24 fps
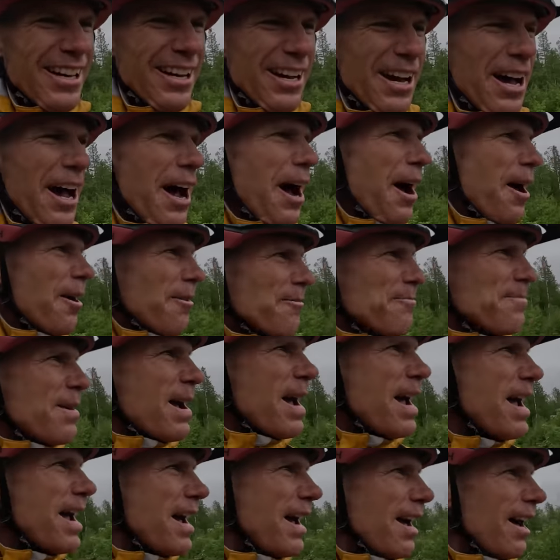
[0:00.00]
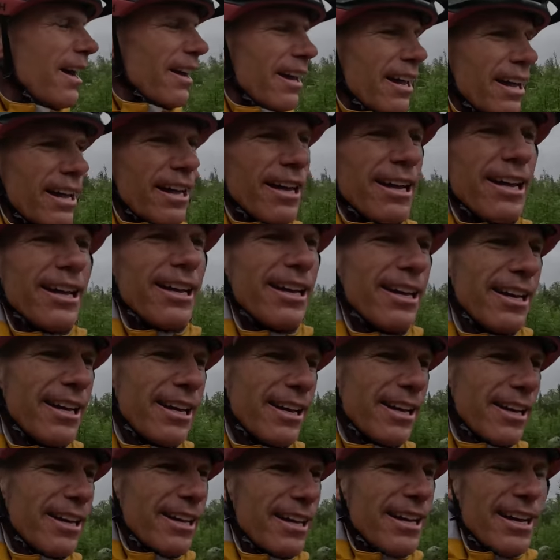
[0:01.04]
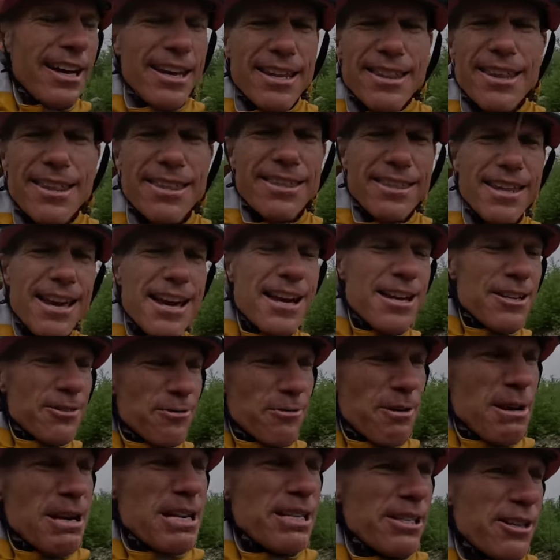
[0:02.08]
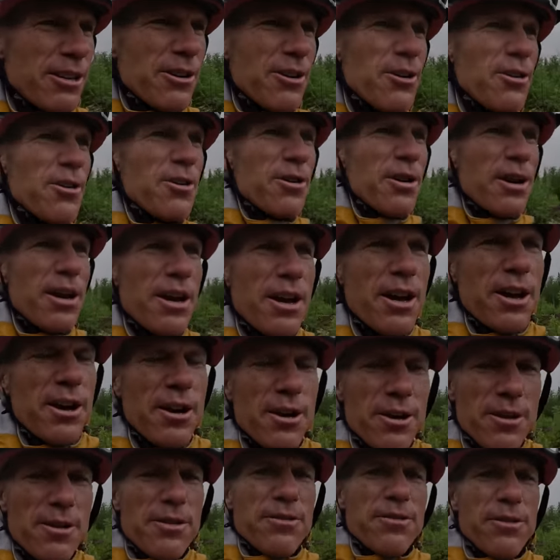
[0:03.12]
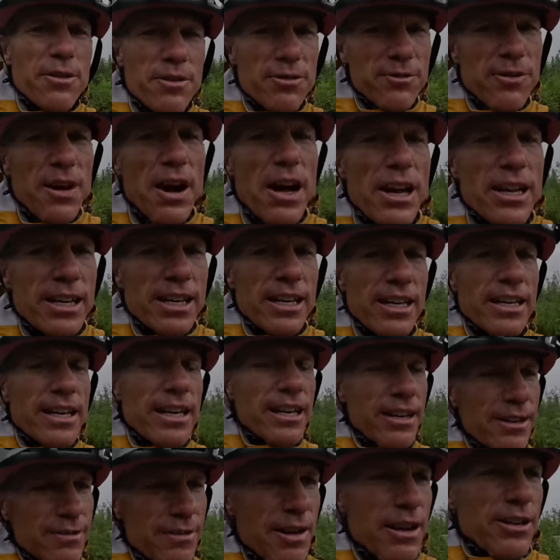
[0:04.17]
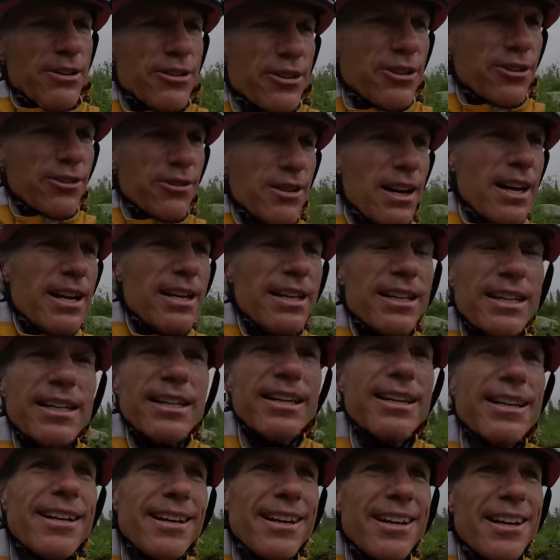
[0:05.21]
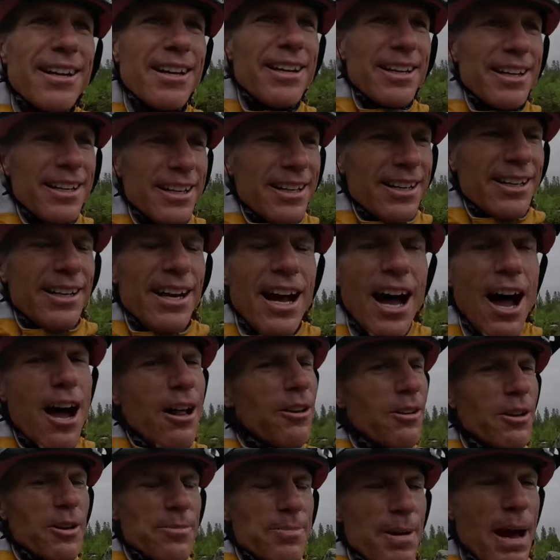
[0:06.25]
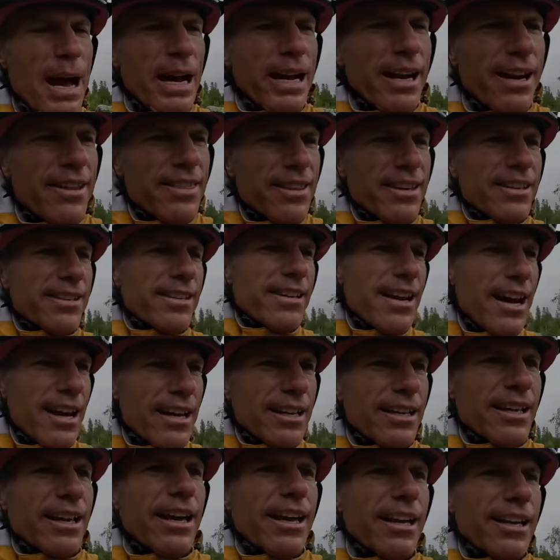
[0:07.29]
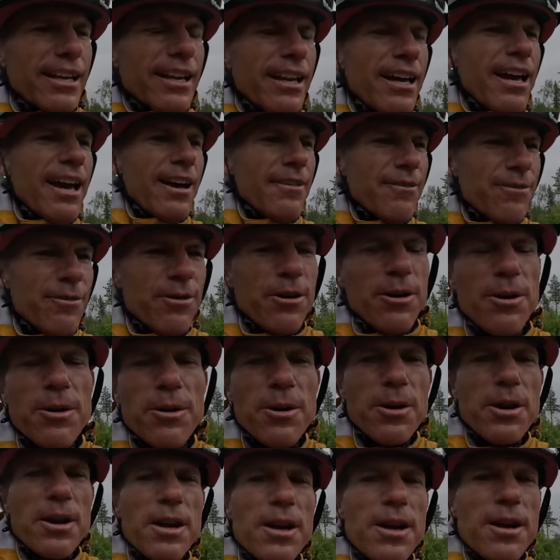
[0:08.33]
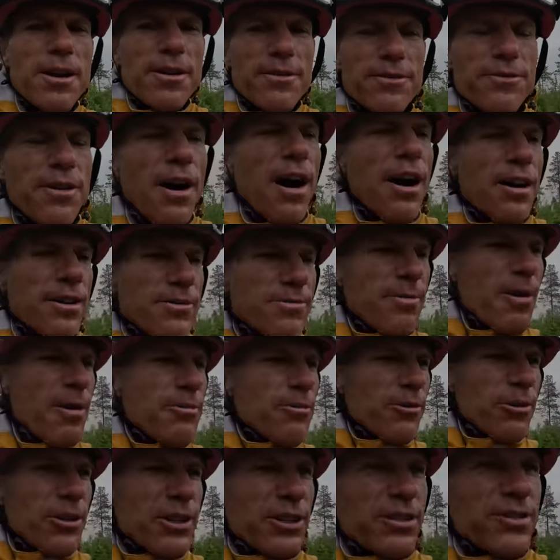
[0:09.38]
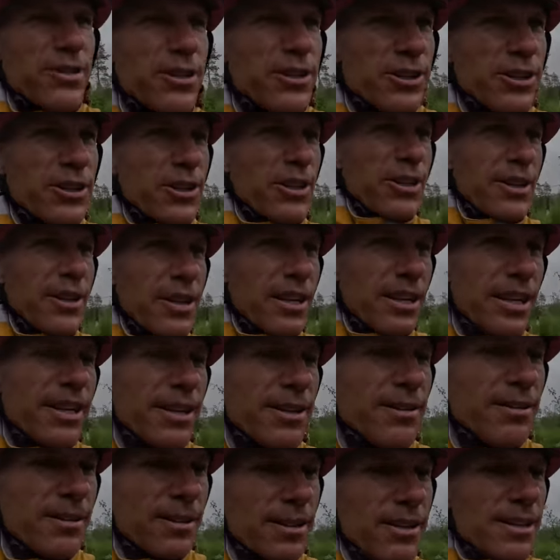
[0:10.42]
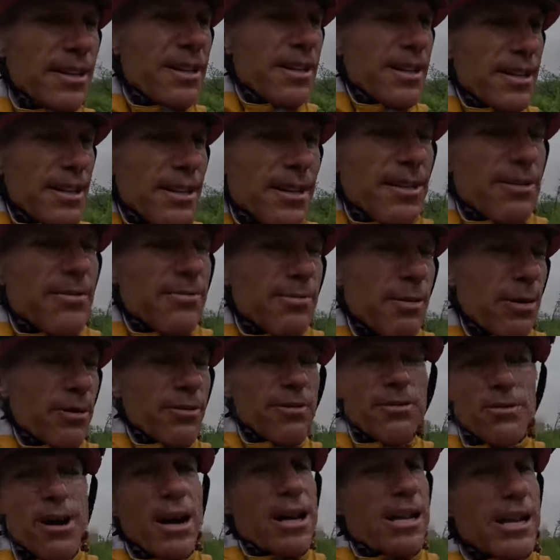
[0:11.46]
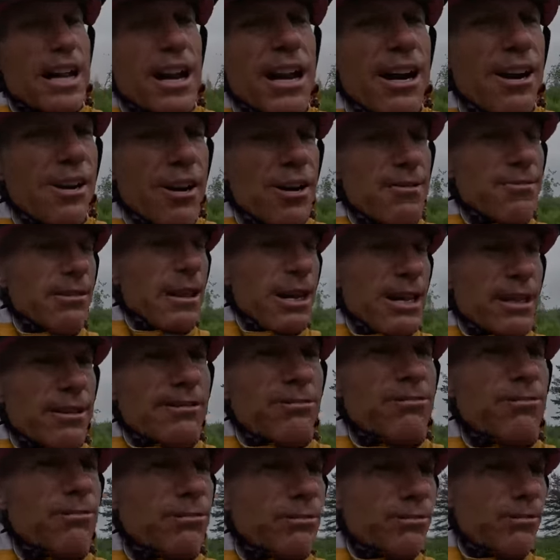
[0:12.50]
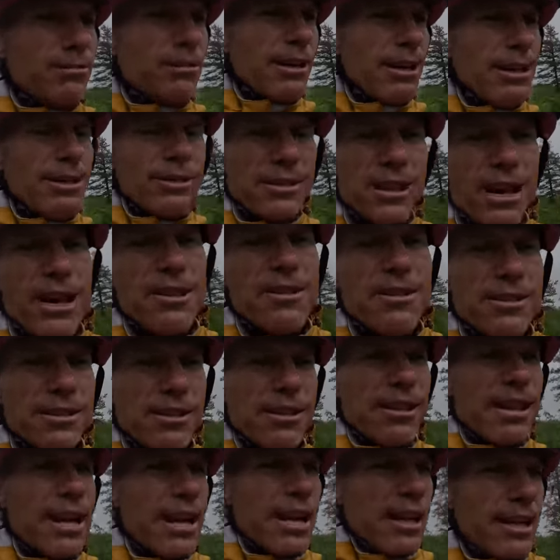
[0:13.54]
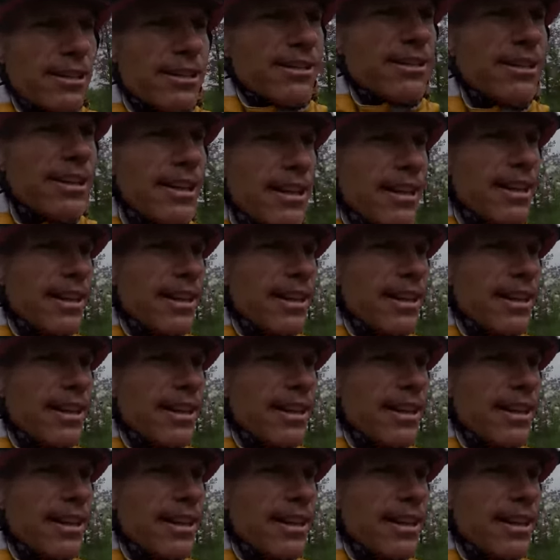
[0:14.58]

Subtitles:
Oh man, the things we do for fun and adventure, right? I'll look back on this night and have fond memories for sure. But right now I'm like, ooh, I don't know how this is gonna end.